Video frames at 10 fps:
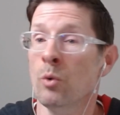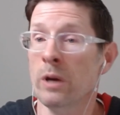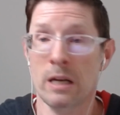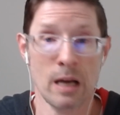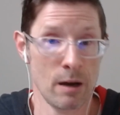We
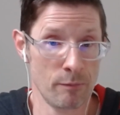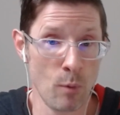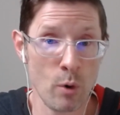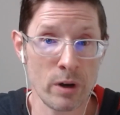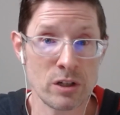need to have
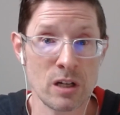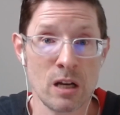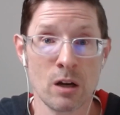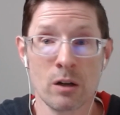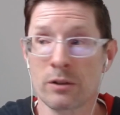more
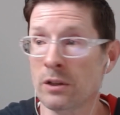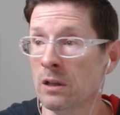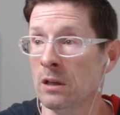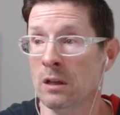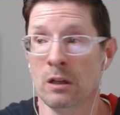engineers.
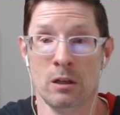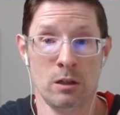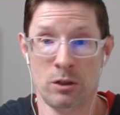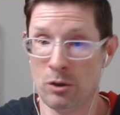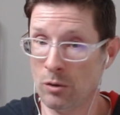
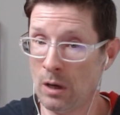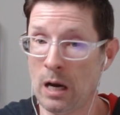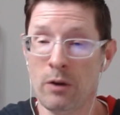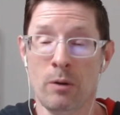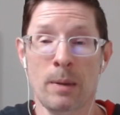You're the
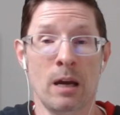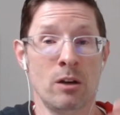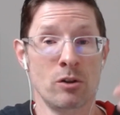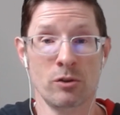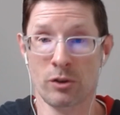hiring
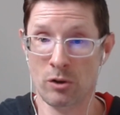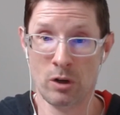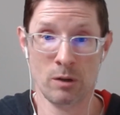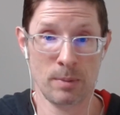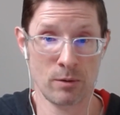manager, so you
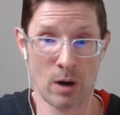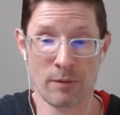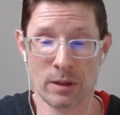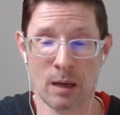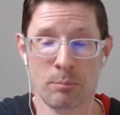need to be
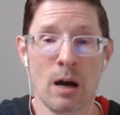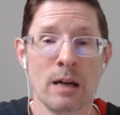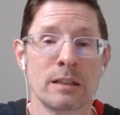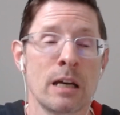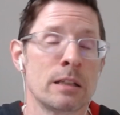driving that
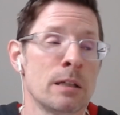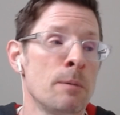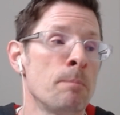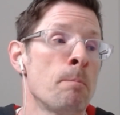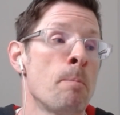process.
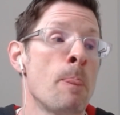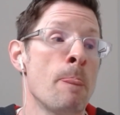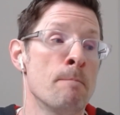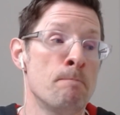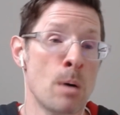
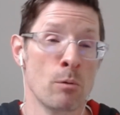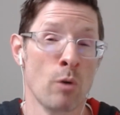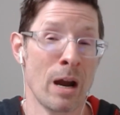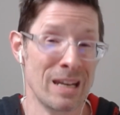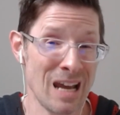But
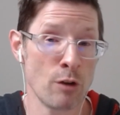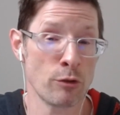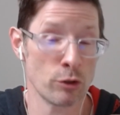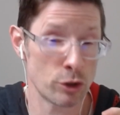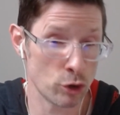right now,
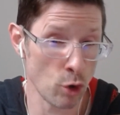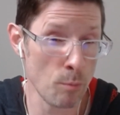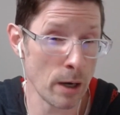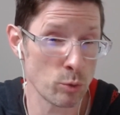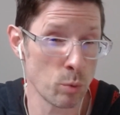there's so
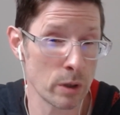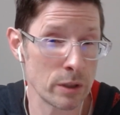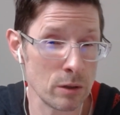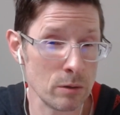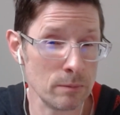much work
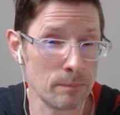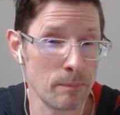to do.